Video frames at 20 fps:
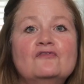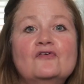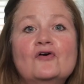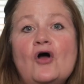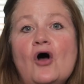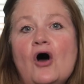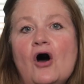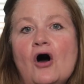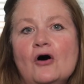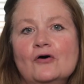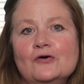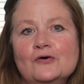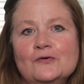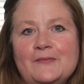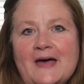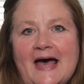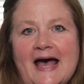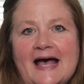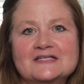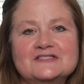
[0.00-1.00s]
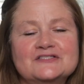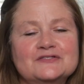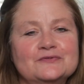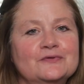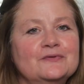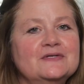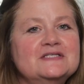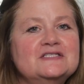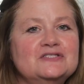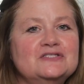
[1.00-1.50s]
for all who pass
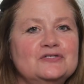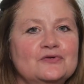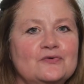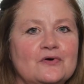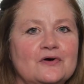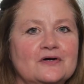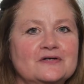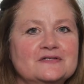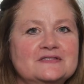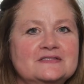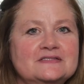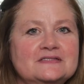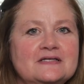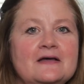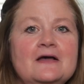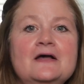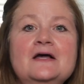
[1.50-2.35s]
through its doors.